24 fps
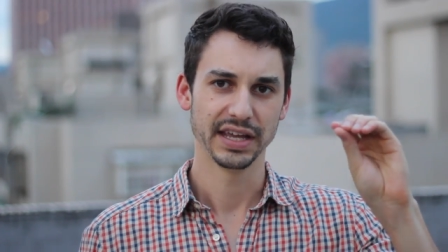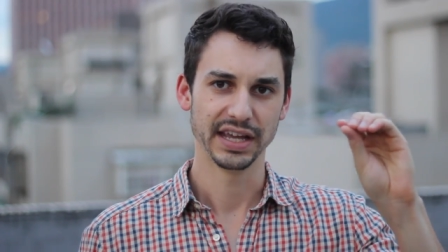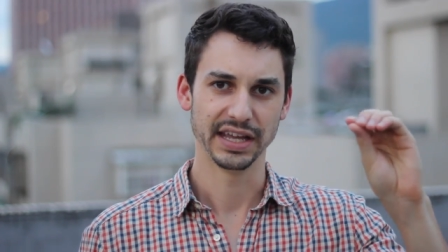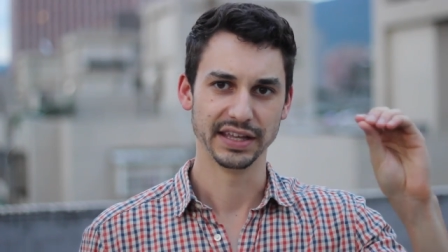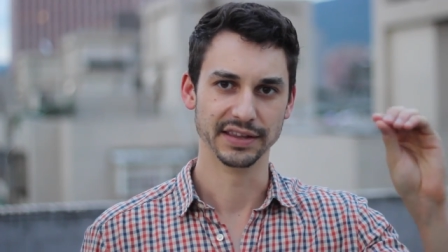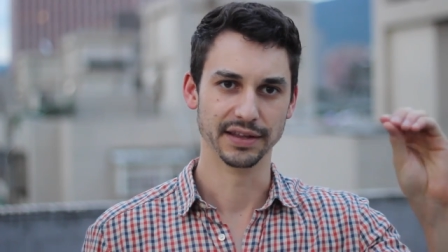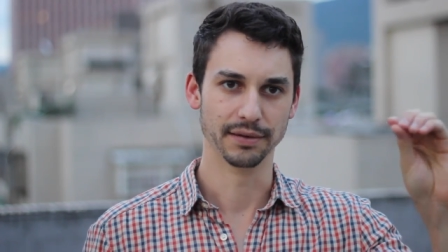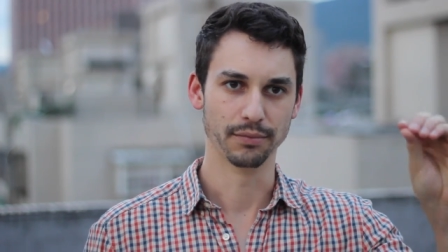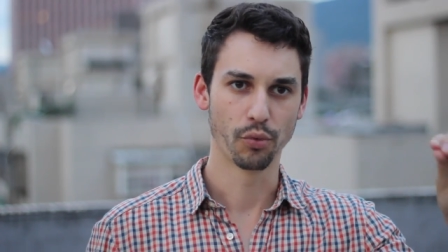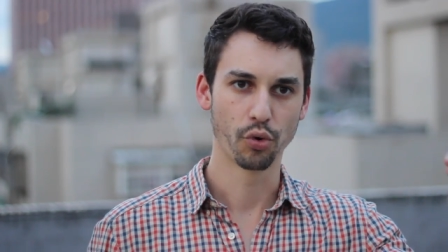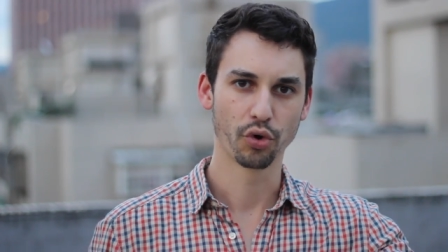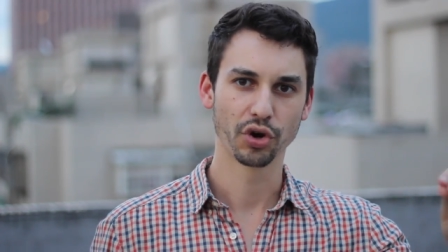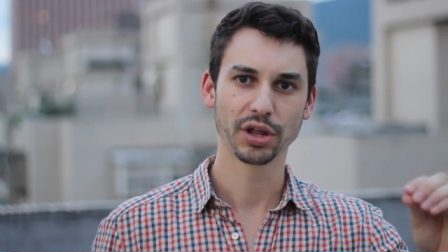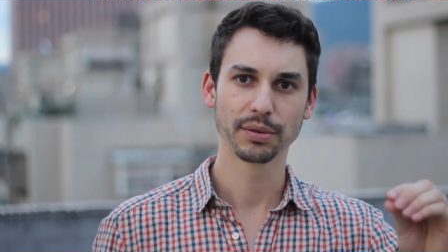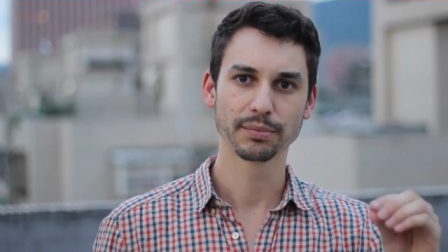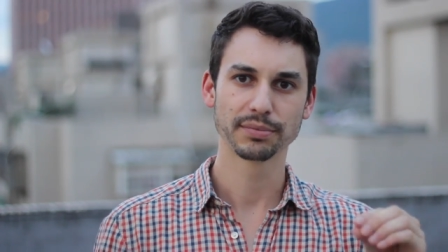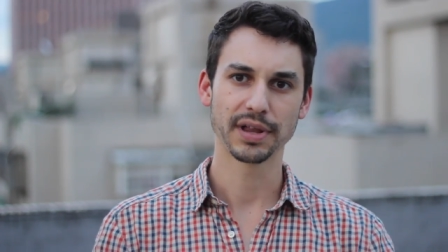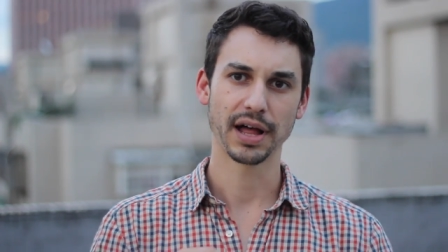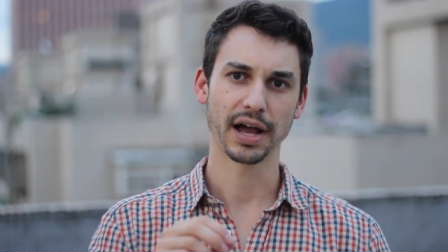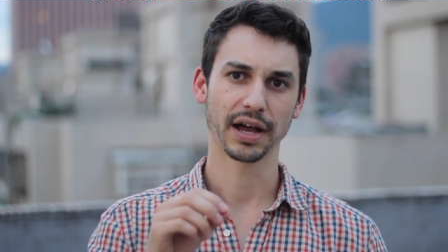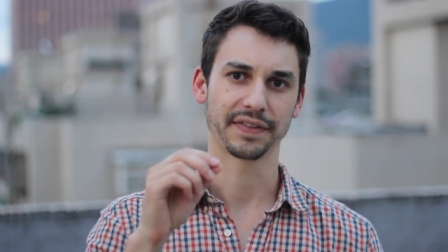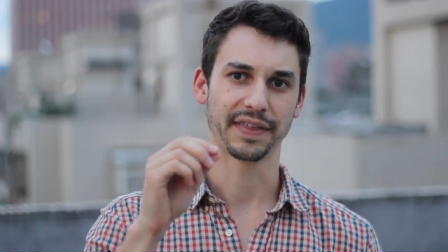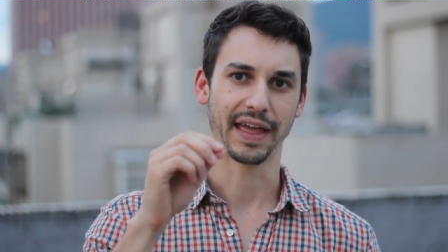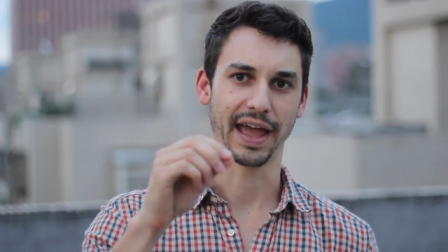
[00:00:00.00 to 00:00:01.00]
in the morning
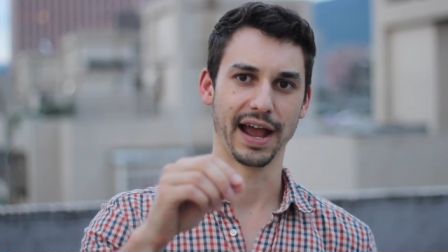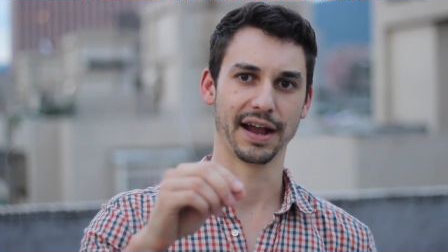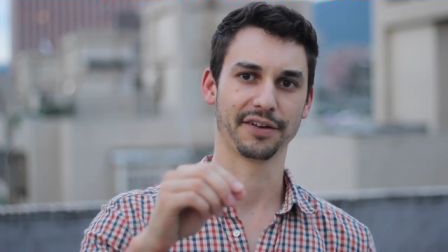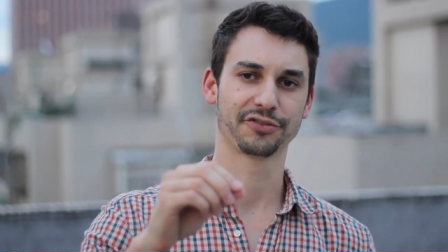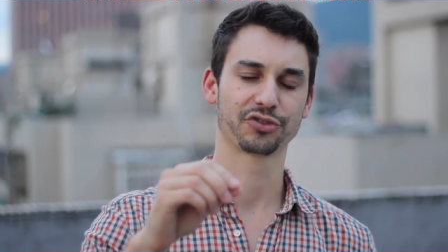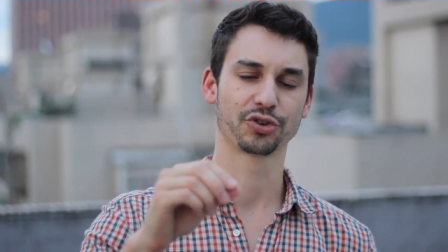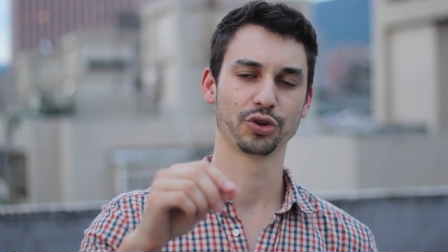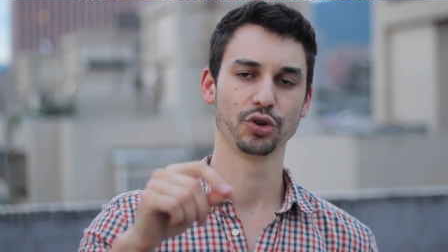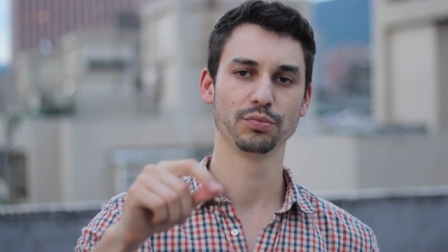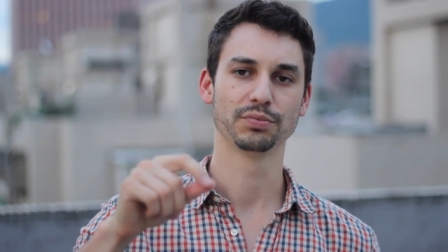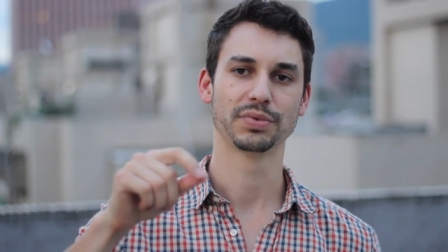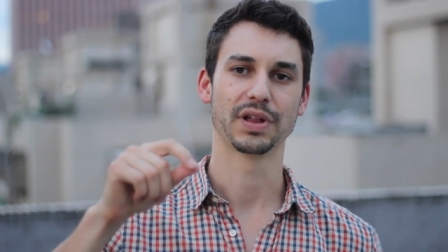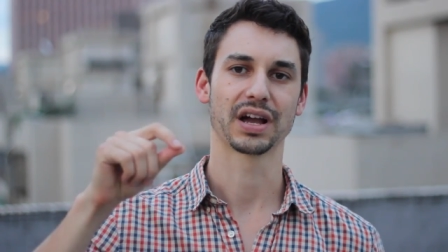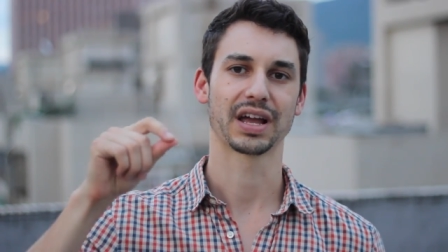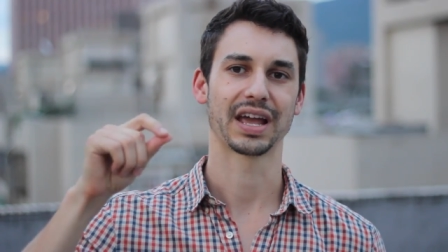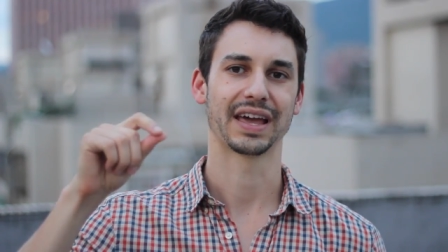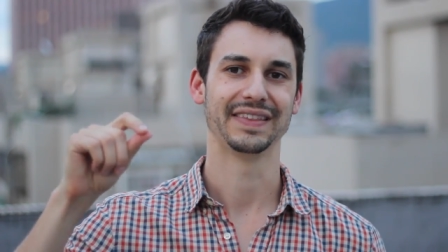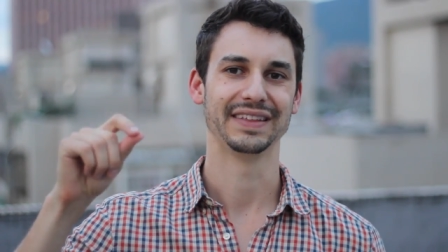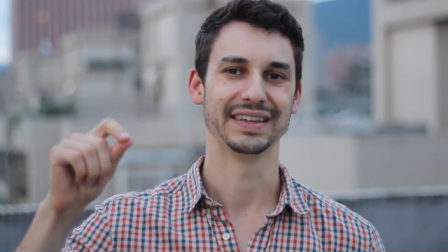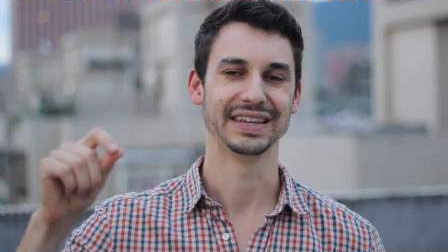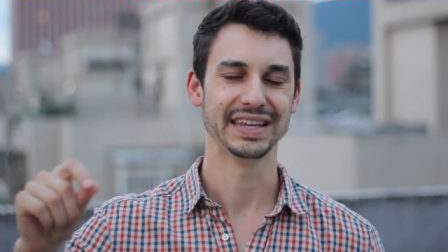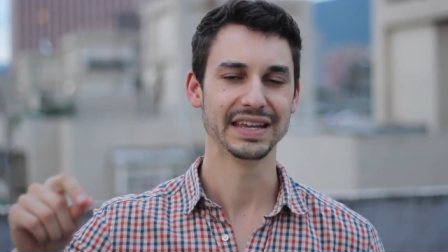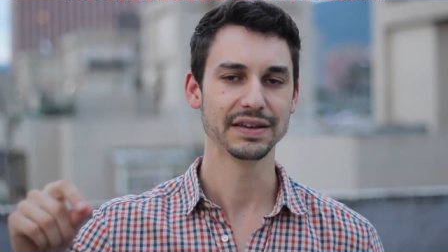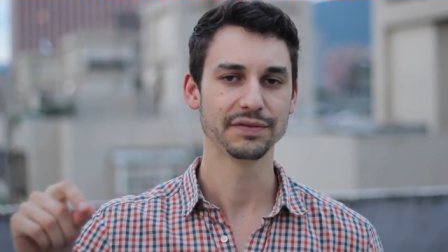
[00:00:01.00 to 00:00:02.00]
block, the afternoon
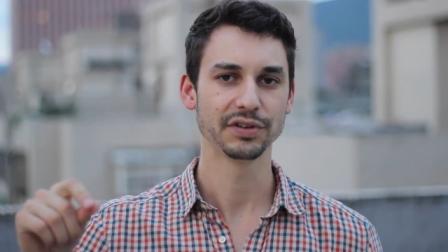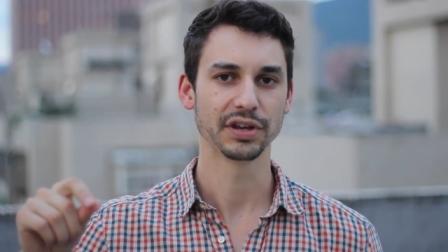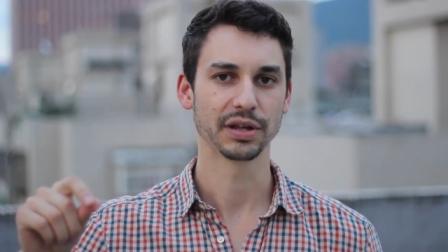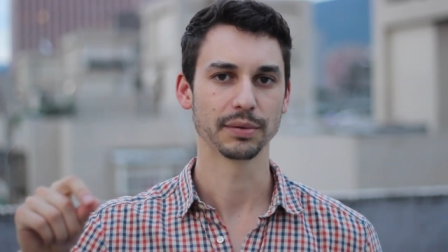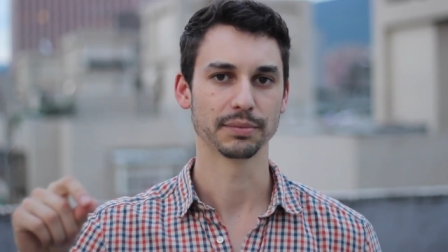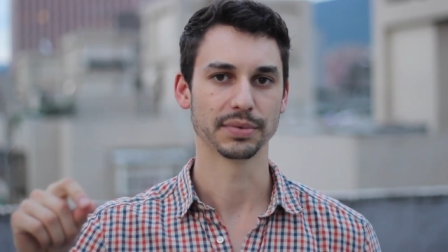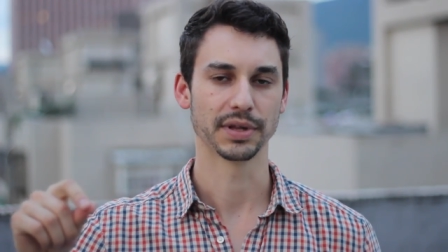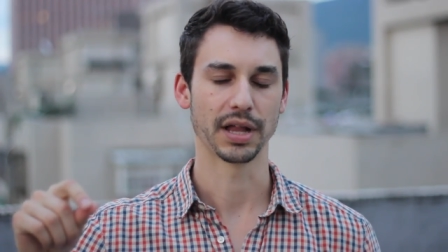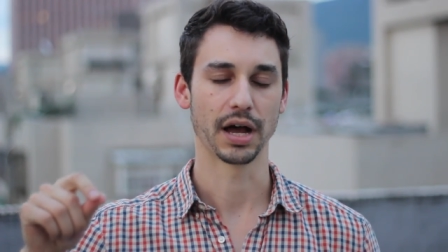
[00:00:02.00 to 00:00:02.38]
block, and the evening